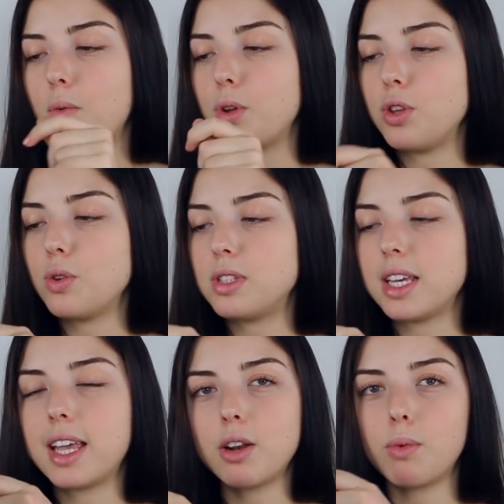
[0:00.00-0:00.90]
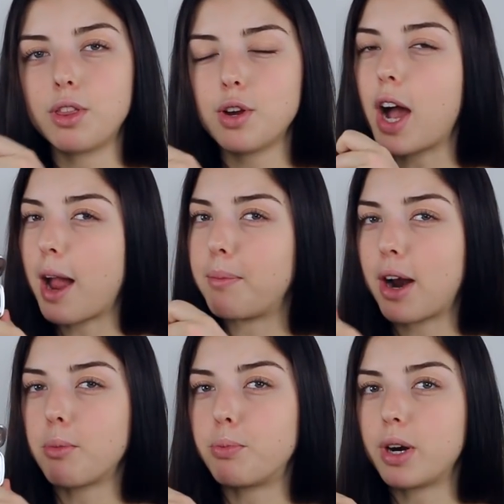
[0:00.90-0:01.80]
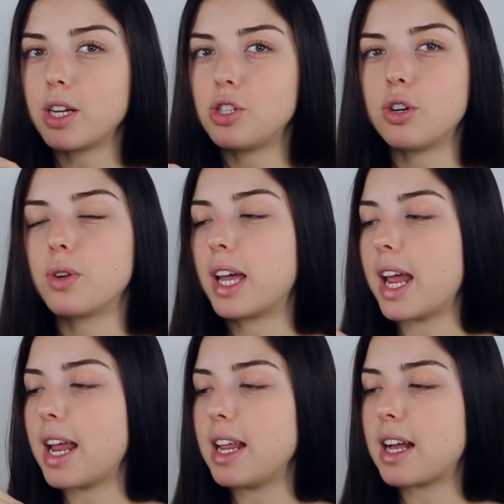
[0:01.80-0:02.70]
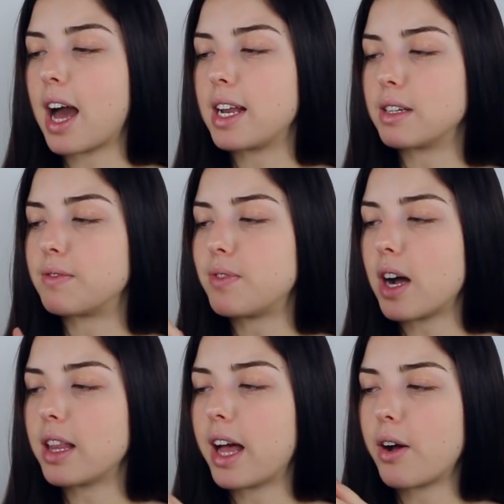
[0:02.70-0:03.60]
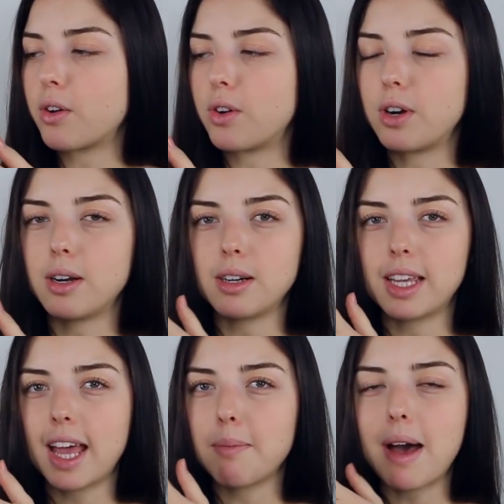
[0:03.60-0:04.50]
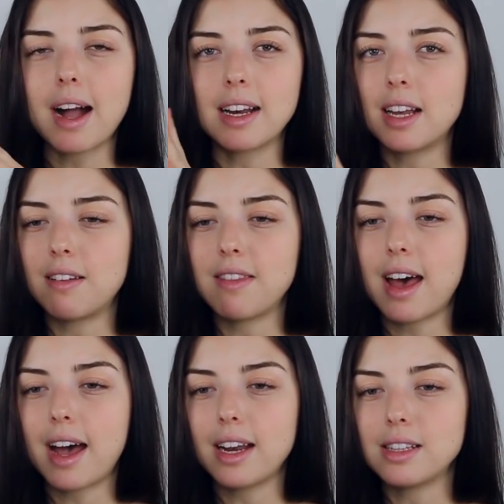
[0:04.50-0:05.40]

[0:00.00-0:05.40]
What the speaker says: When you dig in with your eyebrow brush, you don't get any kind of fallout or kickback, none of that.